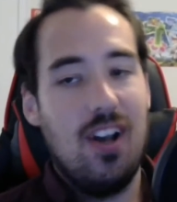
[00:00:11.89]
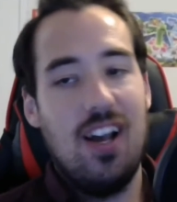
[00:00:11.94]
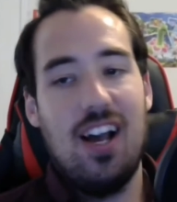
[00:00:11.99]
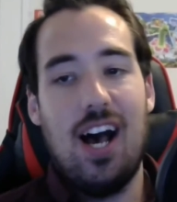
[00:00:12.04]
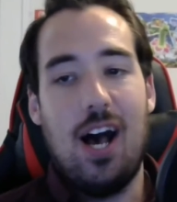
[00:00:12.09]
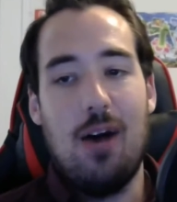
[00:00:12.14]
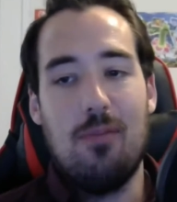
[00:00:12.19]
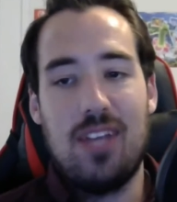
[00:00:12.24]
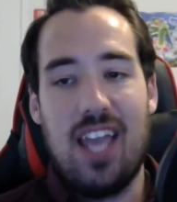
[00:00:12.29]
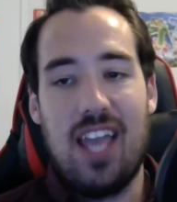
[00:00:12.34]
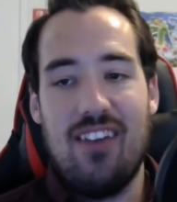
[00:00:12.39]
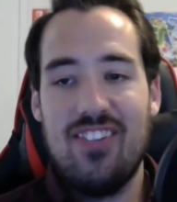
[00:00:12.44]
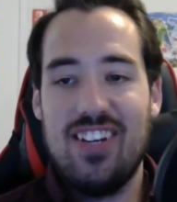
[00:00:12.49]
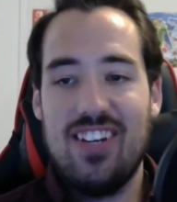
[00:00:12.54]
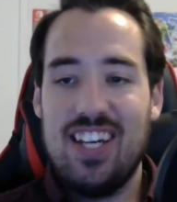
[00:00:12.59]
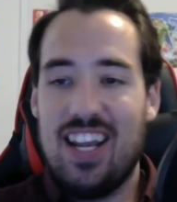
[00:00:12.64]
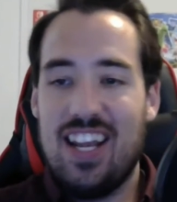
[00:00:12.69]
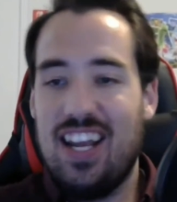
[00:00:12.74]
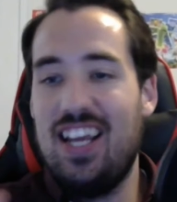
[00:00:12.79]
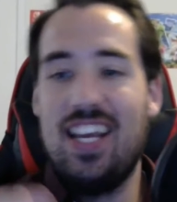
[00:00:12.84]
I'm
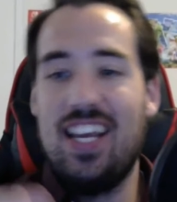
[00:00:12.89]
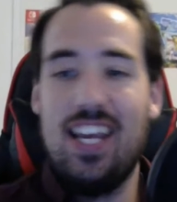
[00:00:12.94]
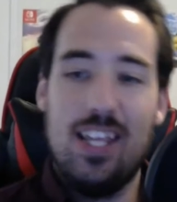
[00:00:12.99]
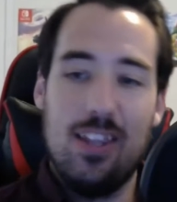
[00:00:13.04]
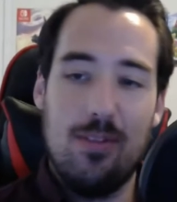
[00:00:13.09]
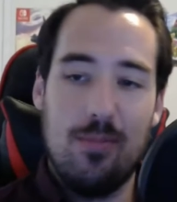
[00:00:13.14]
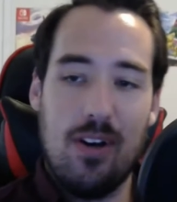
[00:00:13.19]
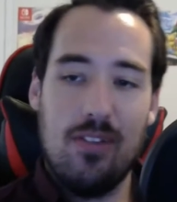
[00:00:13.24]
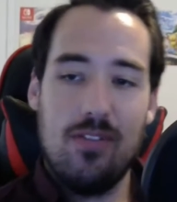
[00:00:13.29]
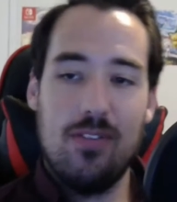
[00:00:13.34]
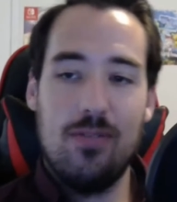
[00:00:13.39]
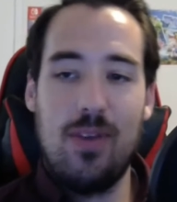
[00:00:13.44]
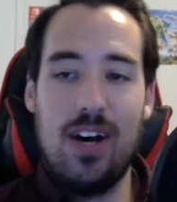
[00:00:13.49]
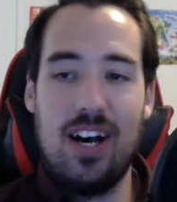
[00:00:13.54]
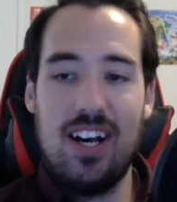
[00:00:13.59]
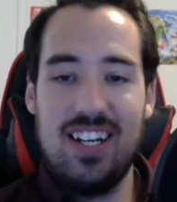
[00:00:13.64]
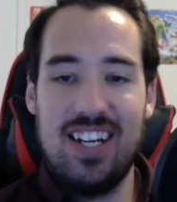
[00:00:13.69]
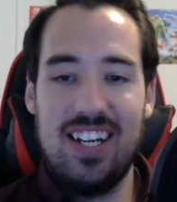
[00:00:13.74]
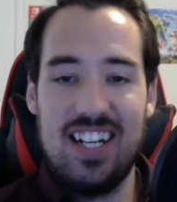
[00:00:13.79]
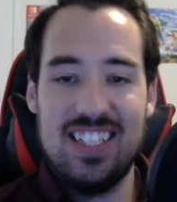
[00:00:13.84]
Kevin, aka the Muffin
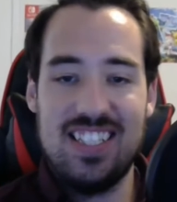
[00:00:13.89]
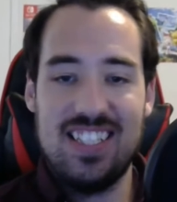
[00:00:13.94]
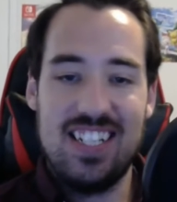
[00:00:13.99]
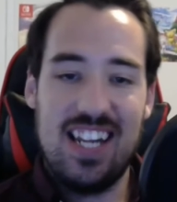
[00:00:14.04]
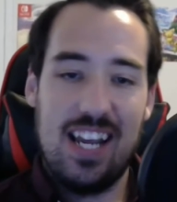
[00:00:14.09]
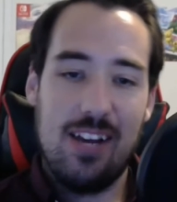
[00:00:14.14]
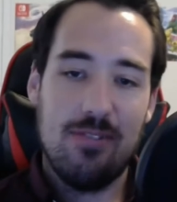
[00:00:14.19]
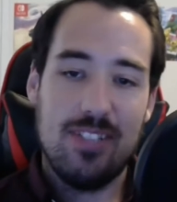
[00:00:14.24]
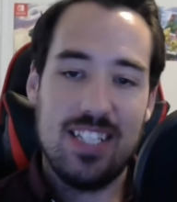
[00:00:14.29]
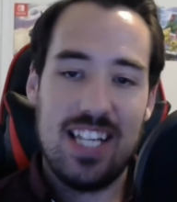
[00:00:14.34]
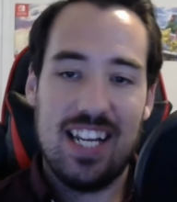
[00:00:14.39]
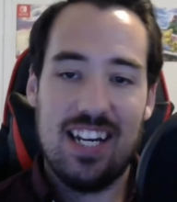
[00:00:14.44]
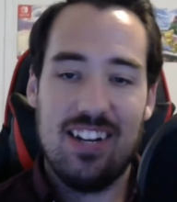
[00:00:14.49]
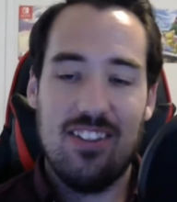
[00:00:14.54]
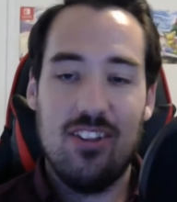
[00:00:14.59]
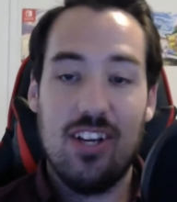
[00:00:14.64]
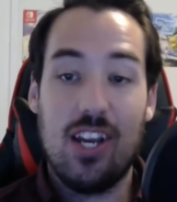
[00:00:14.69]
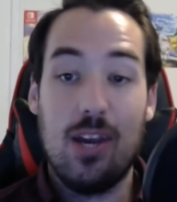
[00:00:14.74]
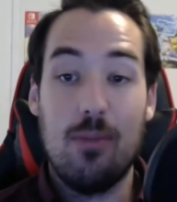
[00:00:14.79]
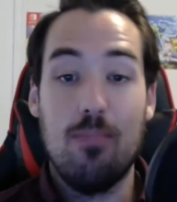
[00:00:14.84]
Mon, and today we're taking a
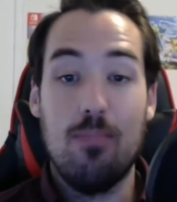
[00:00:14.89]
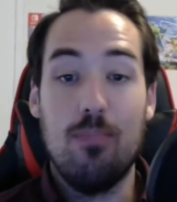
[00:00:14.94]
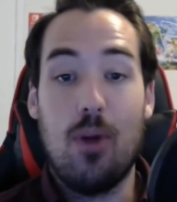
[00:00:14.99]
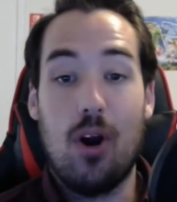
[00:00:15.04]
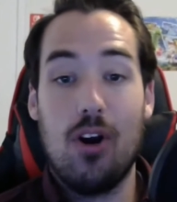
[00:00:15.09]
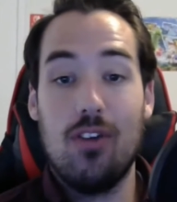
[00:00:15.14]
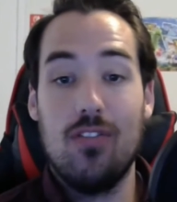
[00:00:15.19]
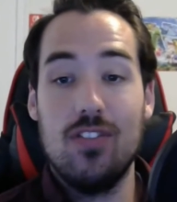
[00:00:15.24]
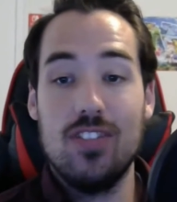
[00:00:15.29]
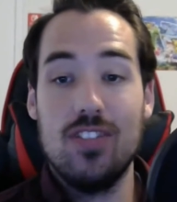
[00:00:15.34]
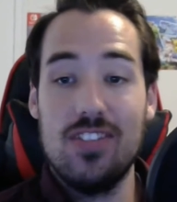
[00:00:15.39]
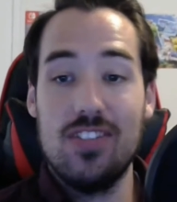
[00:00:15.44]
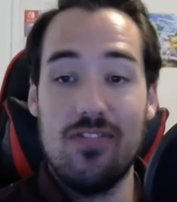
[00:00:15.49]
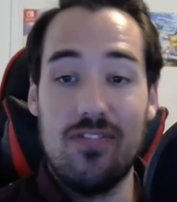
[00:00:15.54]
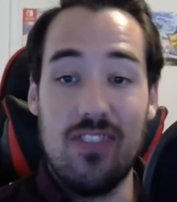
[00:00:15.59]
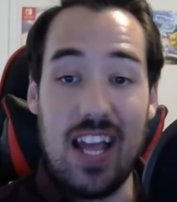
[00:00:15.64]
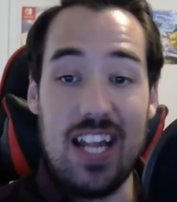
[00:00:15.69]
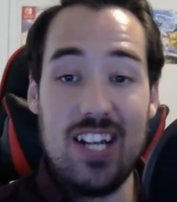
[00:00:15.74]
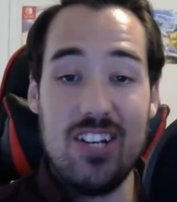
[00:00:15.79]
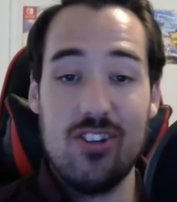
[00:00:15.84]
look at Marvel's
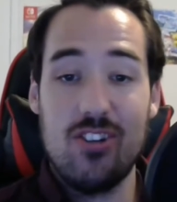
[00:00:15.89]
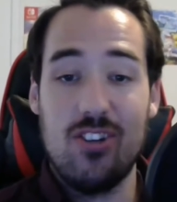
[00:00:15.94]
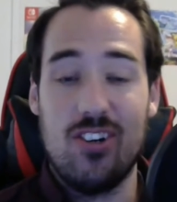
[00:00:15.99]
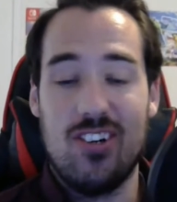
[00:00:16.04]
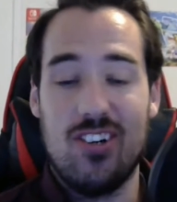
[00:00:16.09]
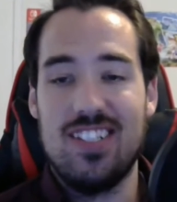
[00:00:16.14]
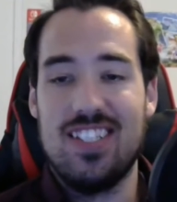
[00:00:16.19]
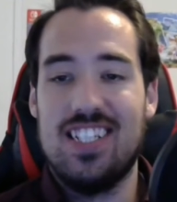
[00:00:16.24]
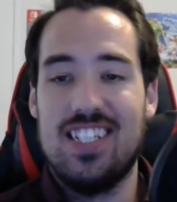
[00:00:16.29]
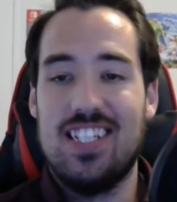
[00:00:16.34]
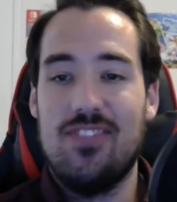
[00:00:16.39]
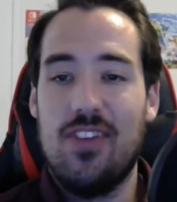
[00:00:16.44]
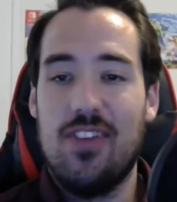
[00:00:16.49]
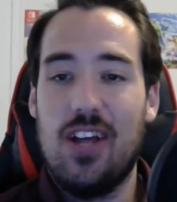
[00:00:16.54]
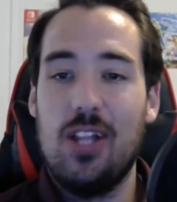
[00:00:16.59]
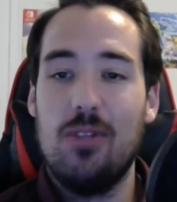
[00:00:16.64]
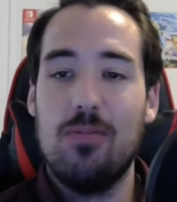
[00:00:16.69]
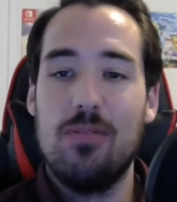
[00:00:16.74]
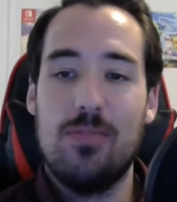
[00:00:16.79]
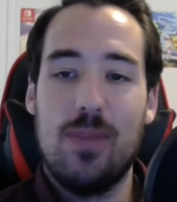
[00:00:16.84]
Avengers,
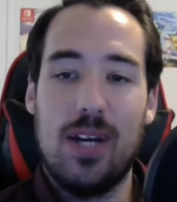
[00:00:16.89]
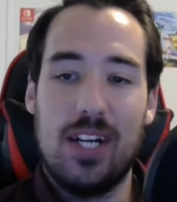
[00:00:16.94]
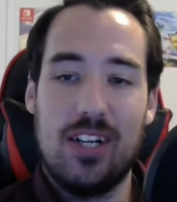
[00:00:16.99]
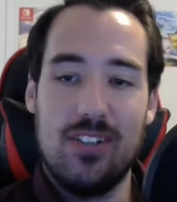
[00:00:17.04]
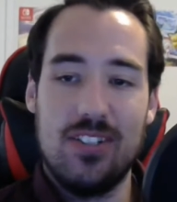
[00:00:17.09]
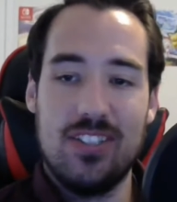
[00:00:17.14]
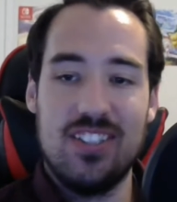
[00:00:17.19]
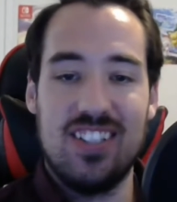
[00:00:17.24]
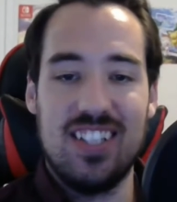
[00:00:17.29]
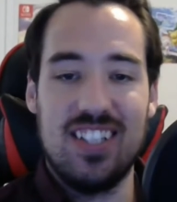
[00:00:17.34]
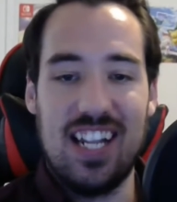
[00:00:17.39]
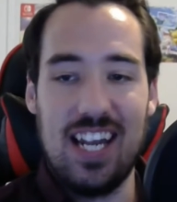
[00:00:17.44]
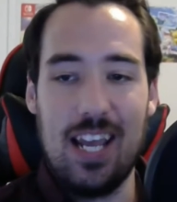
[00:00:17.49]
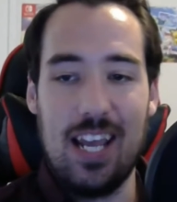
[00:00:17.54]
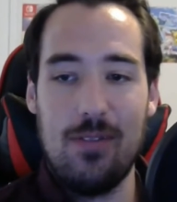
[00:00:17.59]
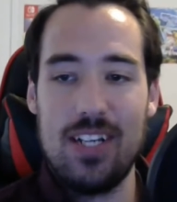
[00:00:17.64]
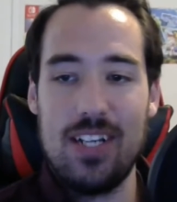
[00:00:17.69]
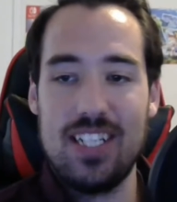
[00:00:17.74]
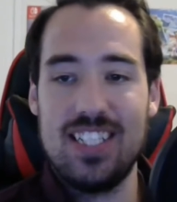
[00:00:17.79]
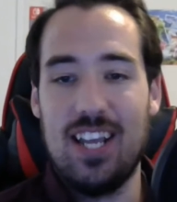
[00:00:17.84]
developed by Crystal
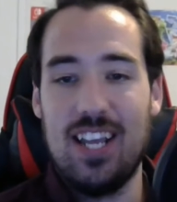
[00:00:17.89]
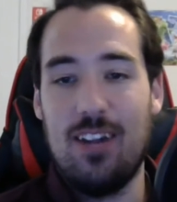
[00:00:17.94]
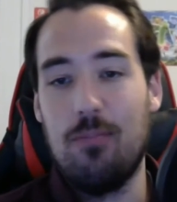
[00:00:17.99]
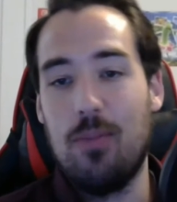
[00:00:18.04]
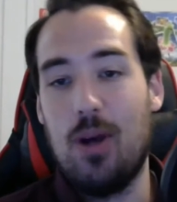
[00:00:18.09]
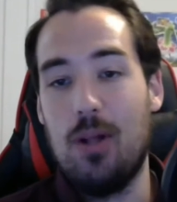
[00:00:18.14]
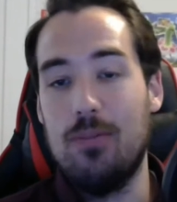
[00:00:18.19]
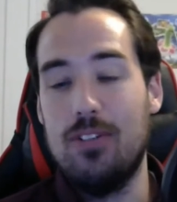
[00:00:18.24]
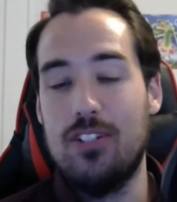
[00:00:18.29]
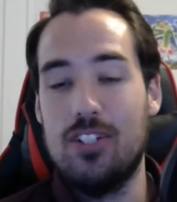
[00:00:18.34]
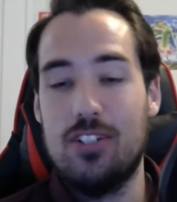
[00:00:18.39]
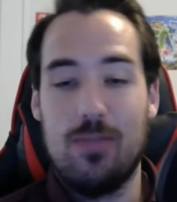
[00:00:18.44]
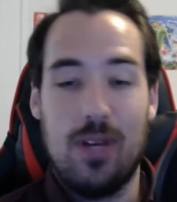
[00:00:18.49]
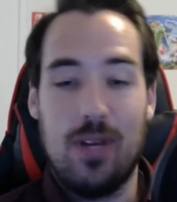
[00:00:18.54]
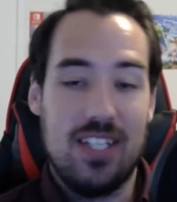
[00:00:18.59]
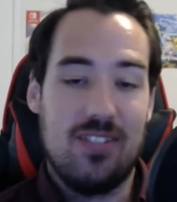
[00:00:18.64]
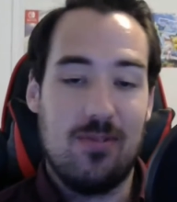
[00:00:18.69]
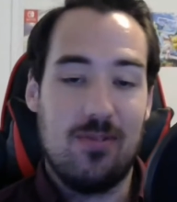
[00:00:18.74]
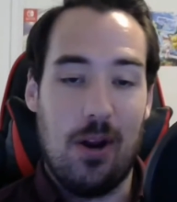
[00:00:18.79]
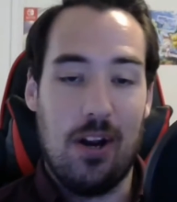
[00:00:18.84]
Dynamics and published by
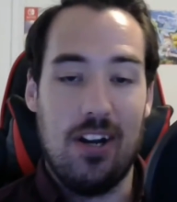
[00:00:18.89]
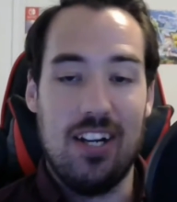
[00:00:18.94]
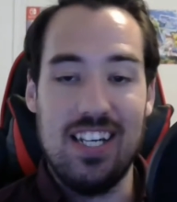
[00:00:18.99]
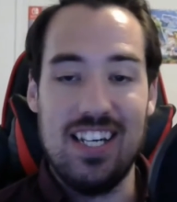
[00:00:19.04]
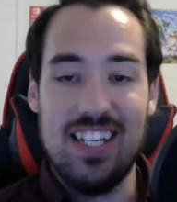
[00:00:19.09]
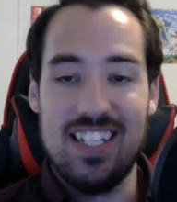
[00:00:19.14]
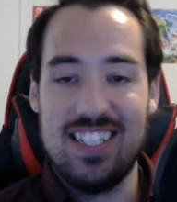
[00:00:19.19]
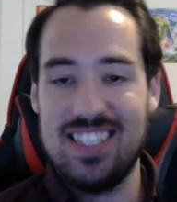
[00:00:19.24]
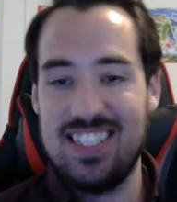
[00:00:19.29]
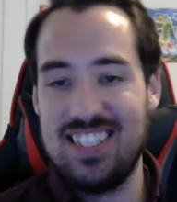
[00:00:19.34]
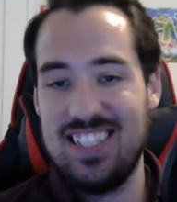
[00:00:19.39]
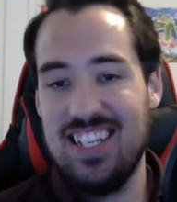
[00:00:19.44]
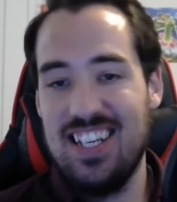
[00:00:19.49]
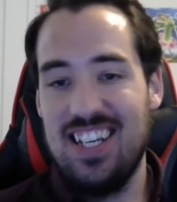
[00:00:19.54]
Square Enix.